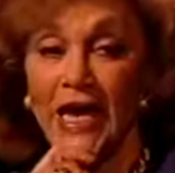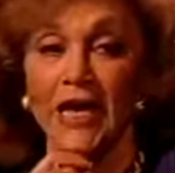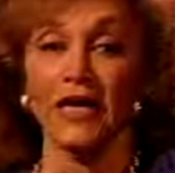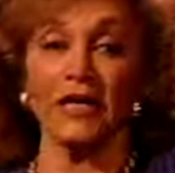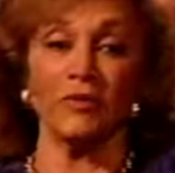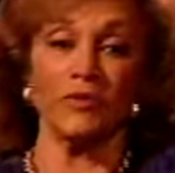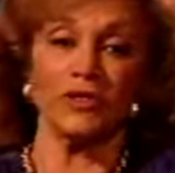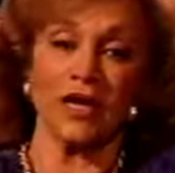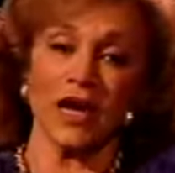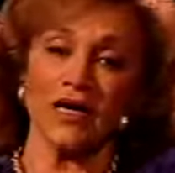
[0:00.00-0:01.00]
It was
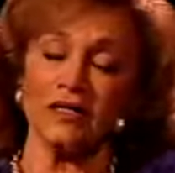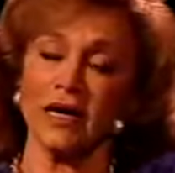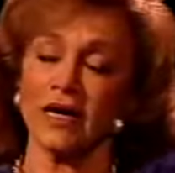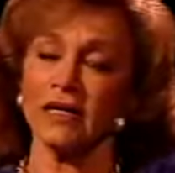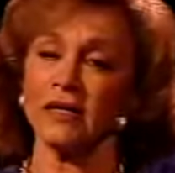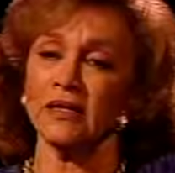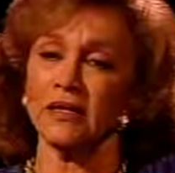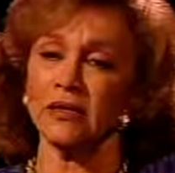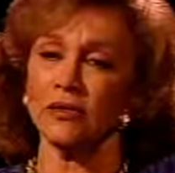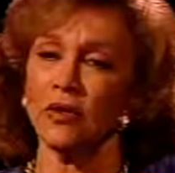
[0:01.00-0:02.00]

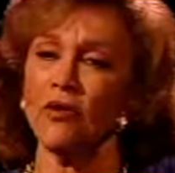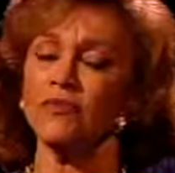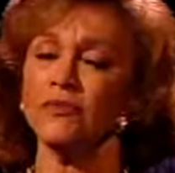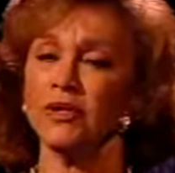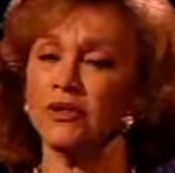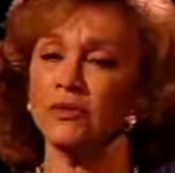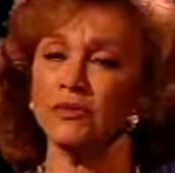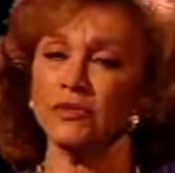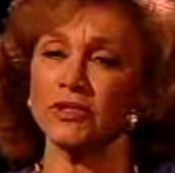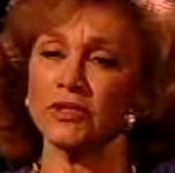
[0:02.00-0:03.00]
Ida Koverman,
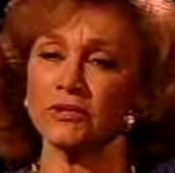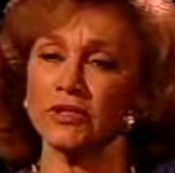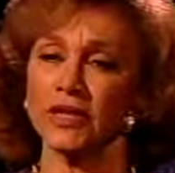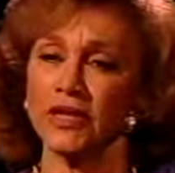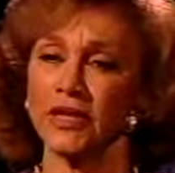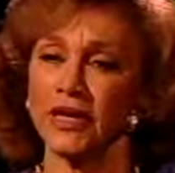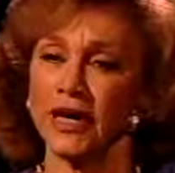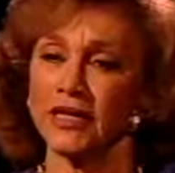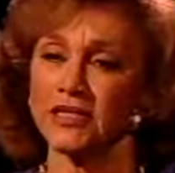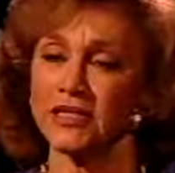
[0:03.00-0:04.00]
was the
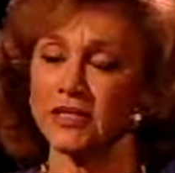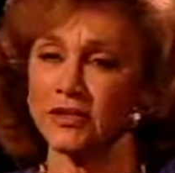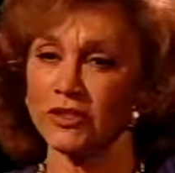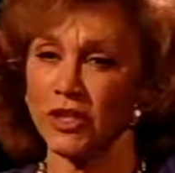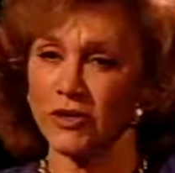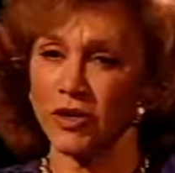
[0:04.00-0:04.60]
head secretary